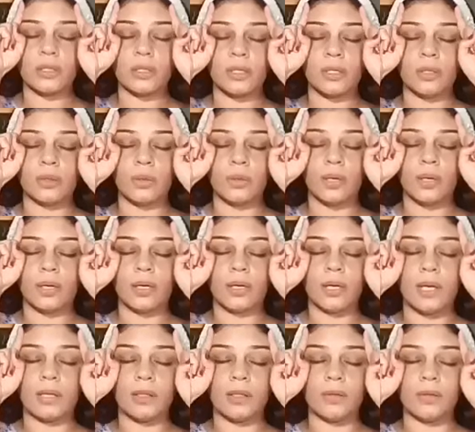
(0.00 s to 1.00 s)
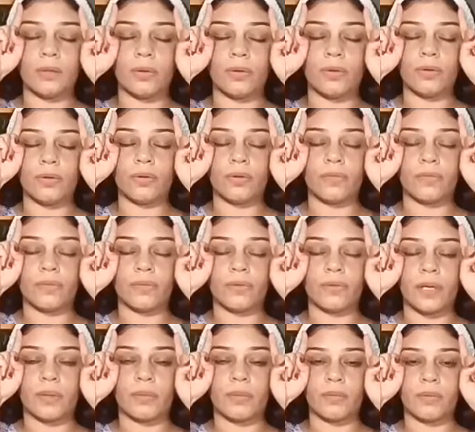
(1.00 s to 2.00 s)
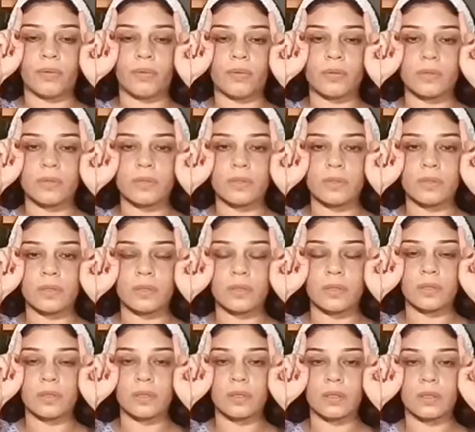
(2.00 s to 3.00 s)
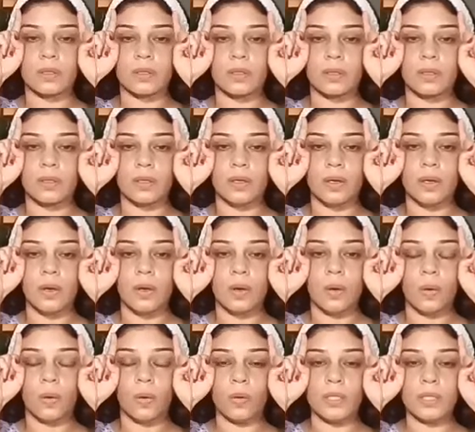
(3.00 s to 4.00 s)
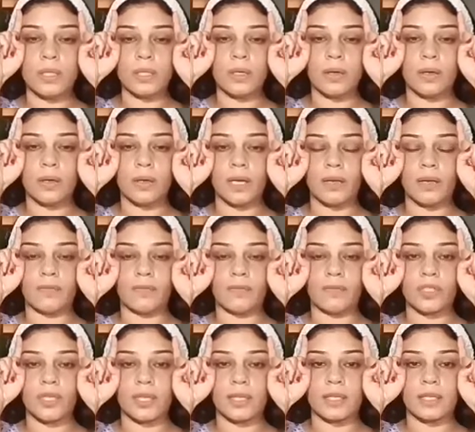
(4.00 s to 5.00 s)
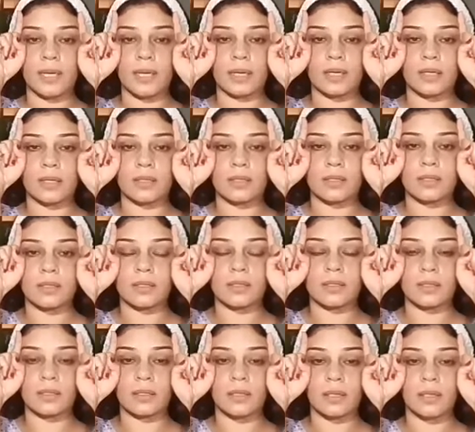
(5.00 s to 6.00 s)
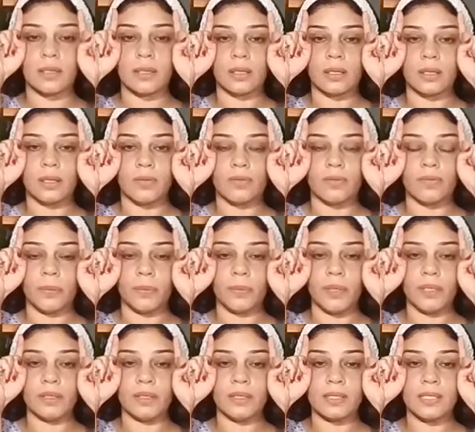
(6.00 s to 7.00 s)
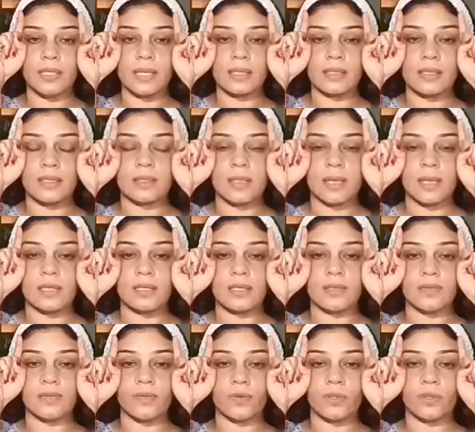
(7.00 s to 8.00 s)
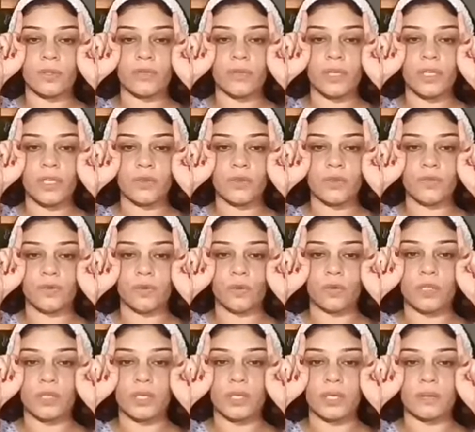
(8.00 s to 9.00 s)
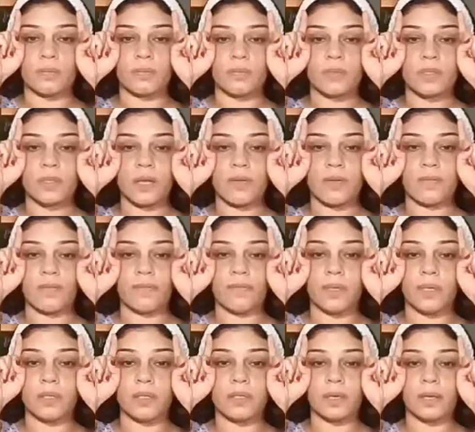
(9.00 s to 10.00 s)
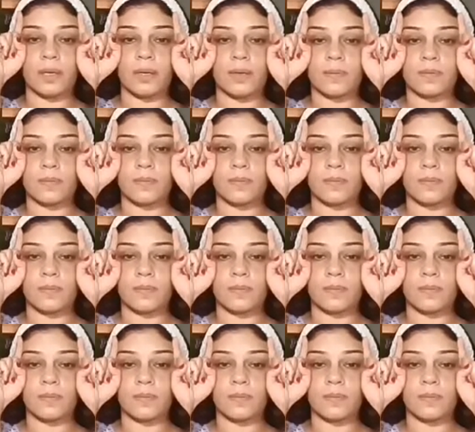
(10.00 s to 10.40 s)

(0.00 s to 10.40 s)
till you are at the corner of the eyebrows. Hold here again for 10 seconds. Repeat this exercise for 3 to 4 times every day.